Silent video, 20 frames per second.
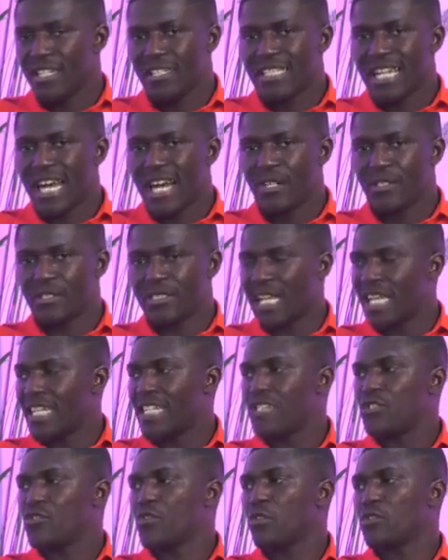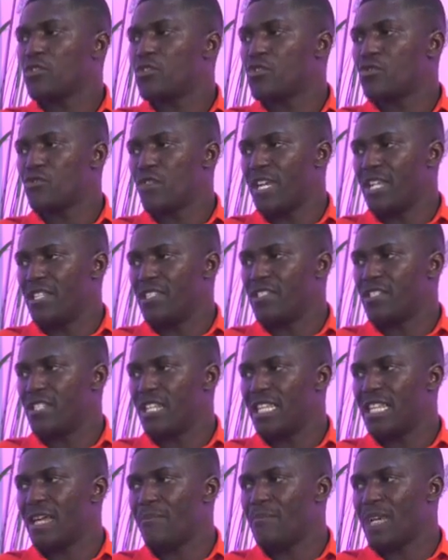Now that is not strange.
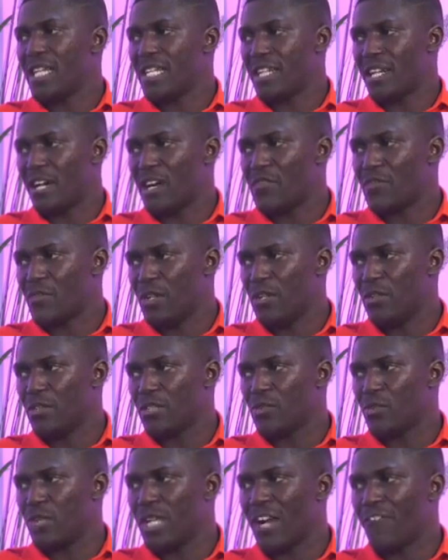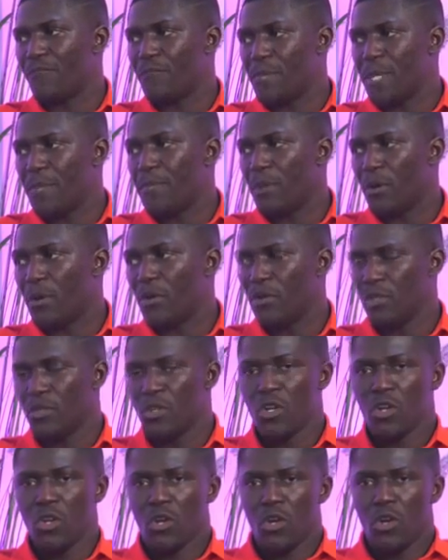In the medical field, we have people
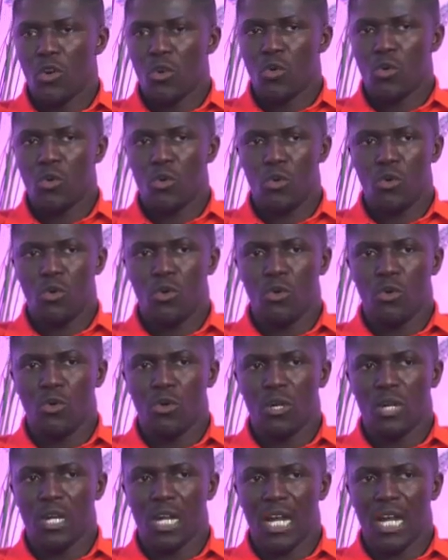who,